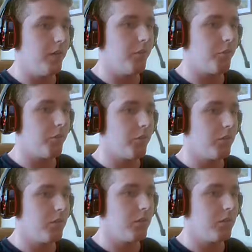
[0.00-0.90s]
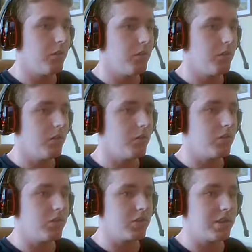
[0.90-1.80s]
nice.
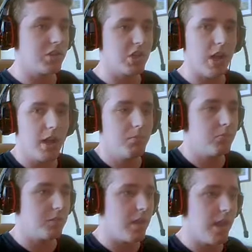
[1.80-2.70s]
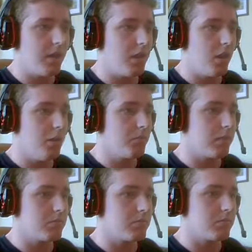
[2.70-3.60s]
J just a chair there, you know,
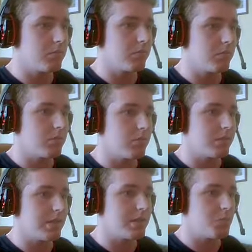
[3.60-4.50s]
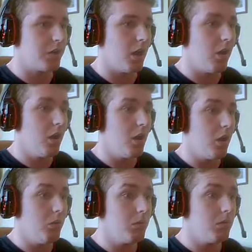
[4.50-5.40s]
there doesn't seem to be, oh,
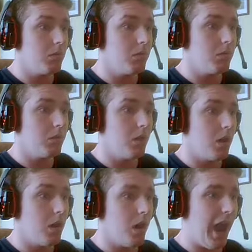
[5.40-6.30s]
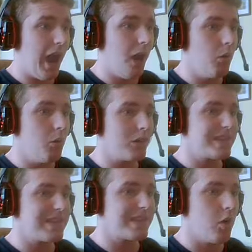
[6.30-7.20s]
oh. Ow,
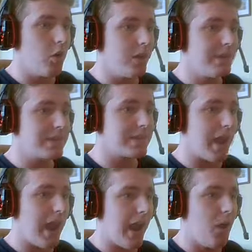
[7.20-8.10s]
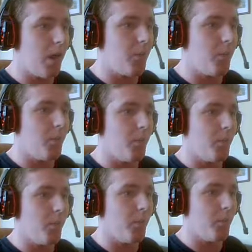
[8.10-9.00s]
what's this noise? Ow, ow, ow,
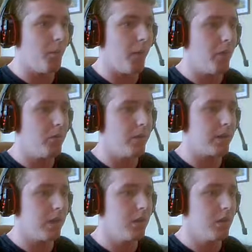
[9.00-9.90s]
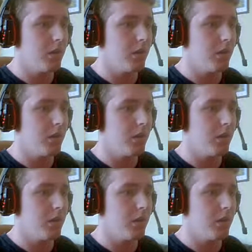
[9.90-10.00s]
ow, ow, ow, ow, ow. Okay.